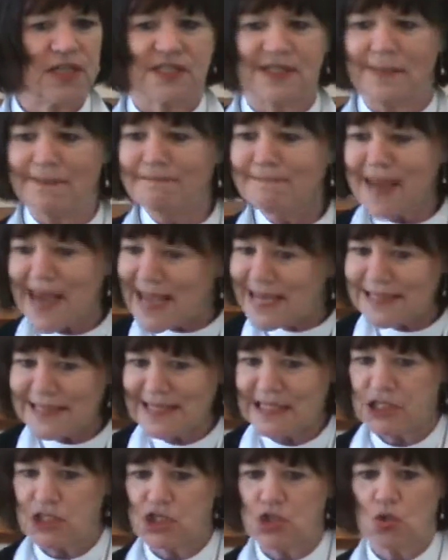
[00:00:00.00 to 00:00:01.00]
It's an
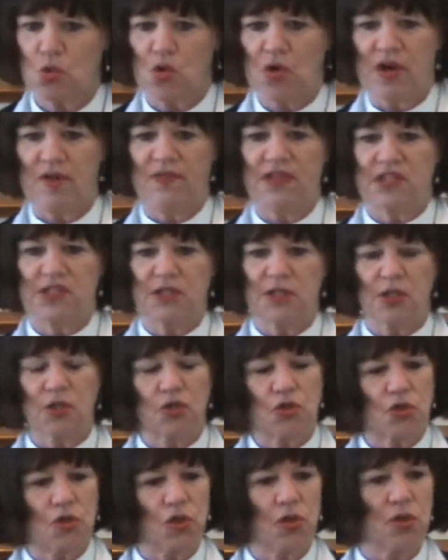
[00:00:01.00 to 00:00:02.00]
amazing story of this
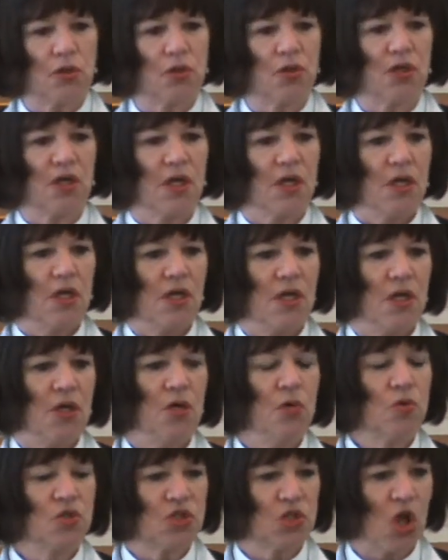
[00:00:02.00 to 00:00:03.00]
little girl
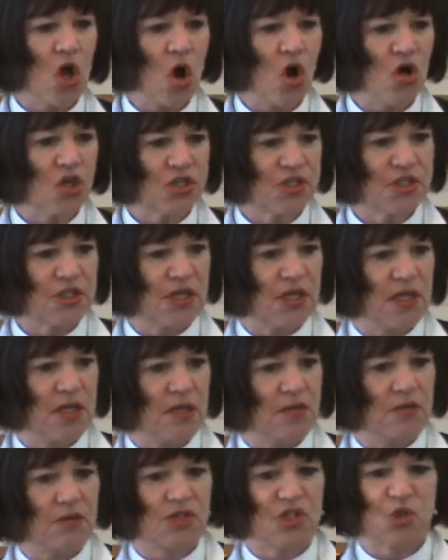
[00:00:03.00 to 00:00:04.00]
who was lost
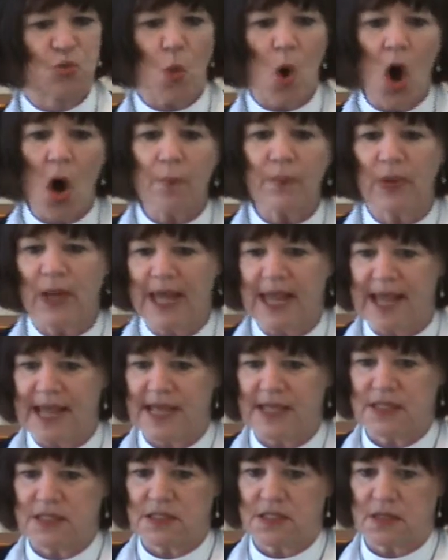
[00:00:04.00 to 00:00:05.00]
in the
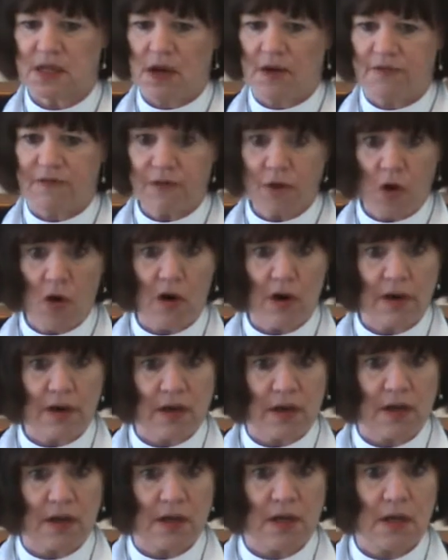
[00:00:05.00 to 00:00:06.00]
swamplands of
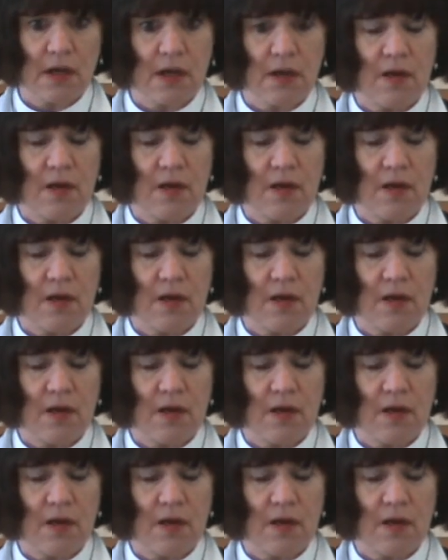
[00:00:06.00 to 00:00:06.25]
Florida